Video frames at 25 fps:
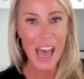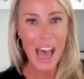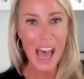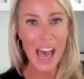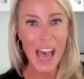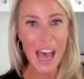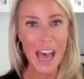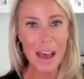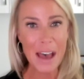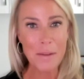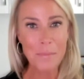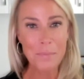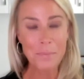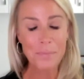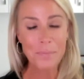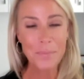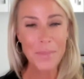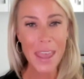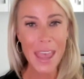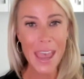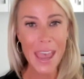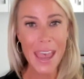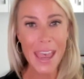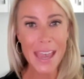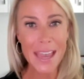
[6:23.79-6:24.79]
Um,
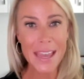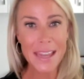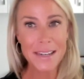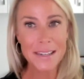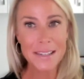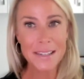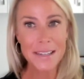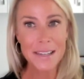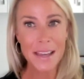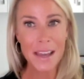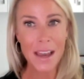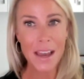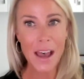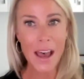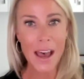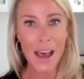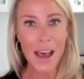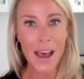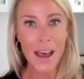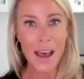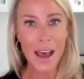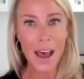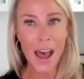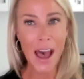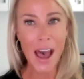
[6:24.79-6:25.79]
and
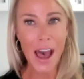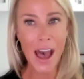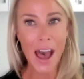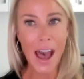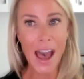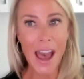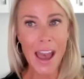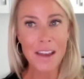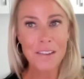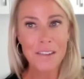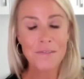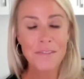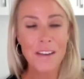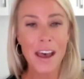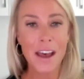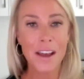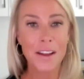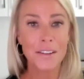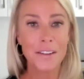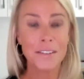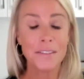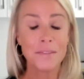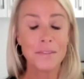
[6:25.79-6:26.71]
uh, I felt